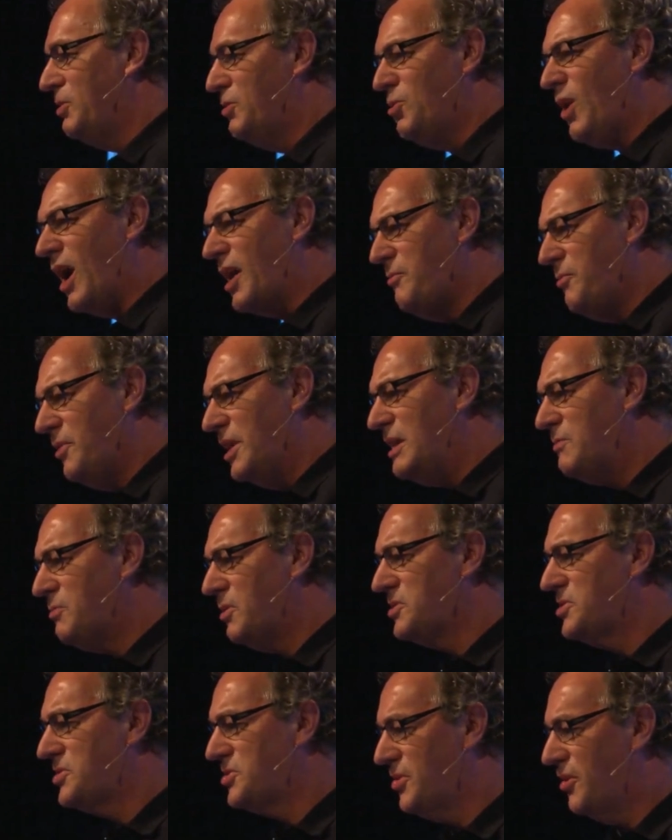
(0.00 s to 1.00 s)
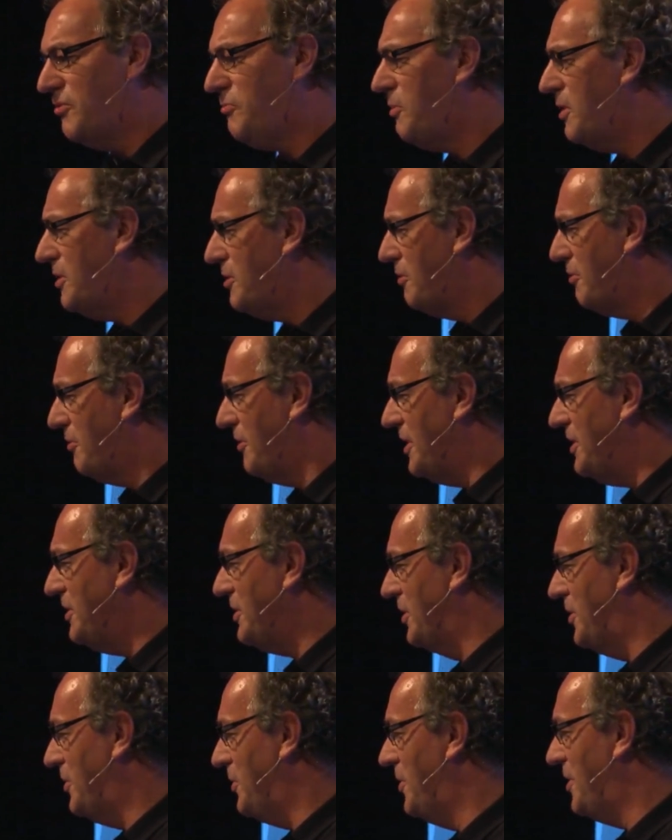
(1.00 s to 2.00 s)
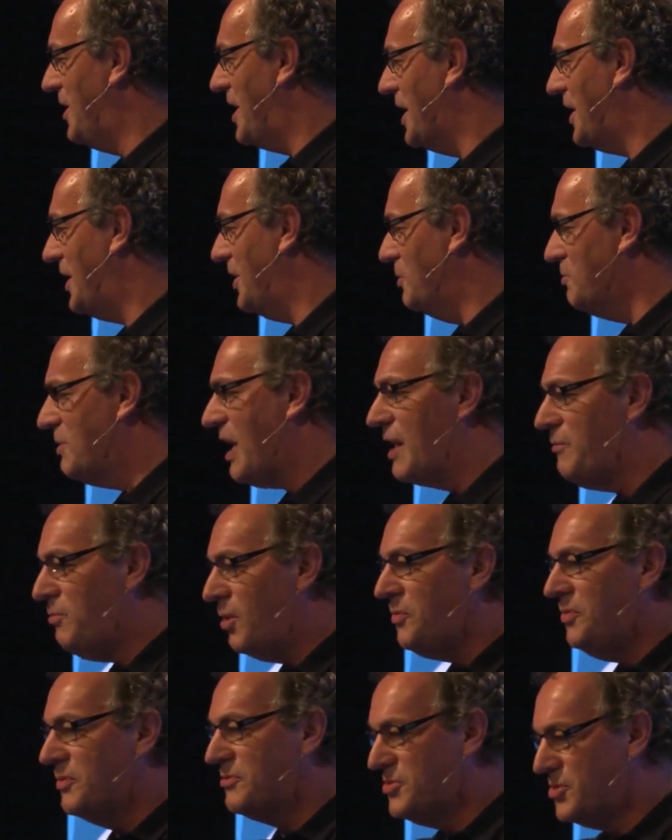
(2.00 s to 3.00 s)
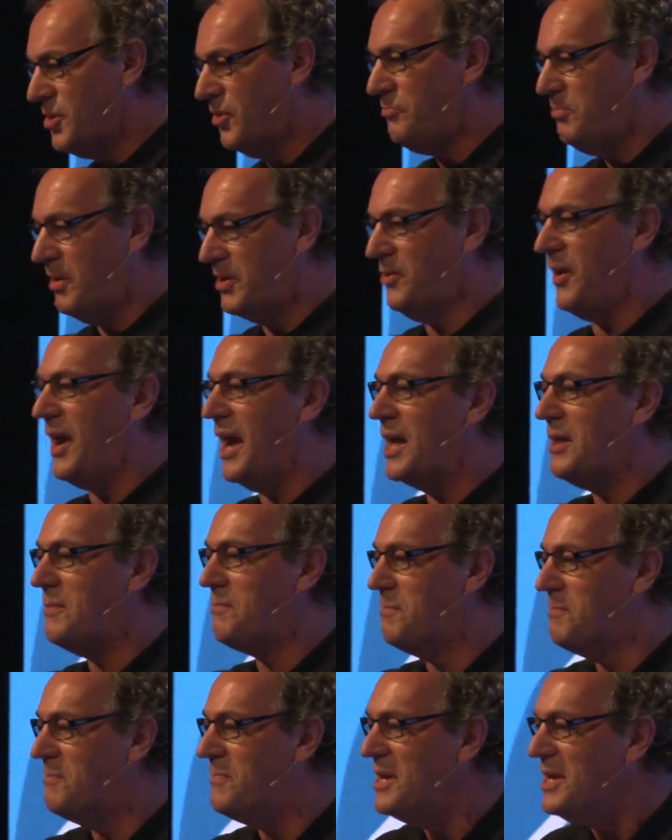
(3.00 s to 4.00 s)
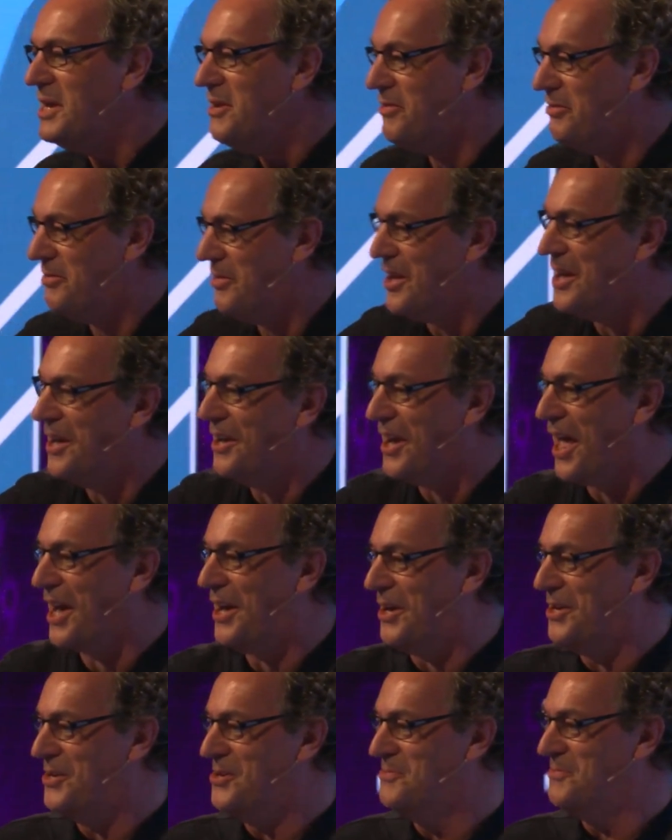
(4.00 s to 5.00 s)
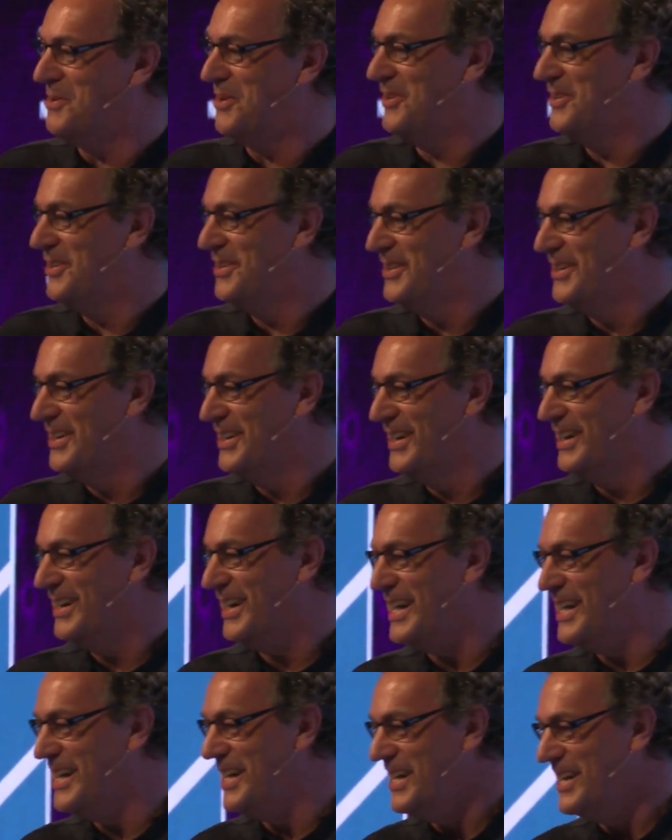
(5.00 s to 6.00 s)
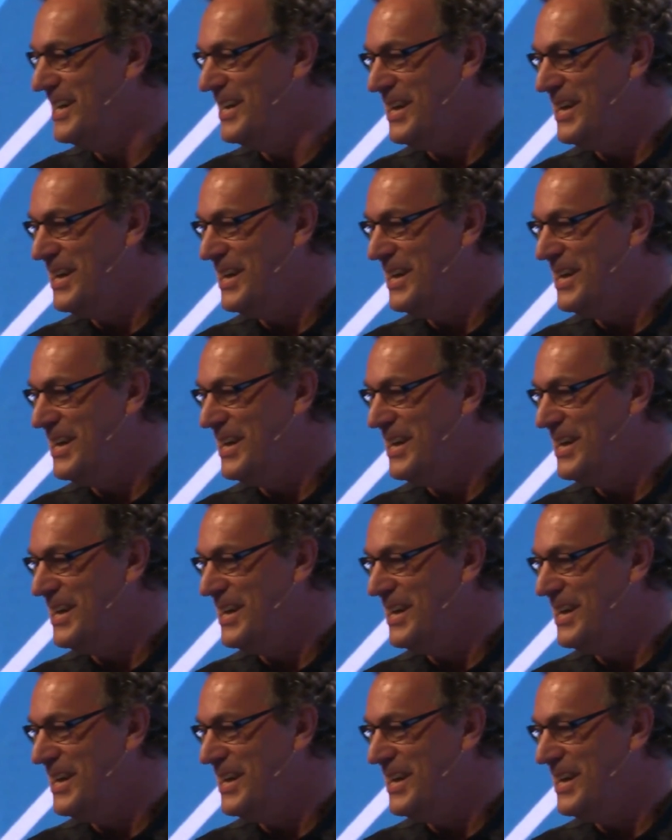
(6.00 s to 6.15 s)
Do I really want software to think and learn like a human? I want software to help me think like a human. Right?